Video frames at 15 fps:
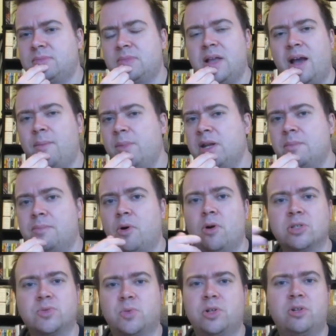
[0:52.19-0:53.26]
how many
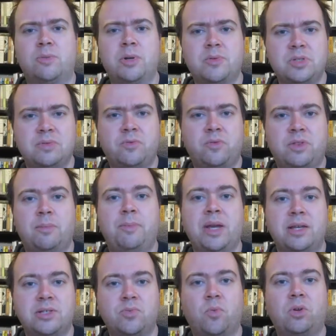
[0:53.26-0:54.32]
balls were in there, but it was the
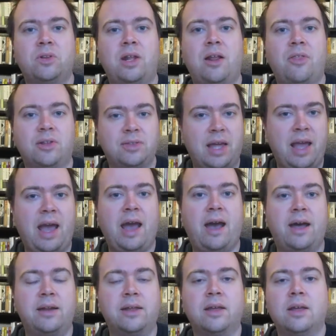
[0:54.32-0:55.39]
biggest one that I think they
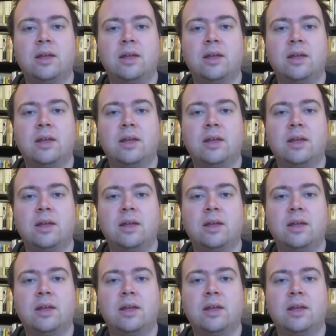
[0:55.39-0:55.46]
had.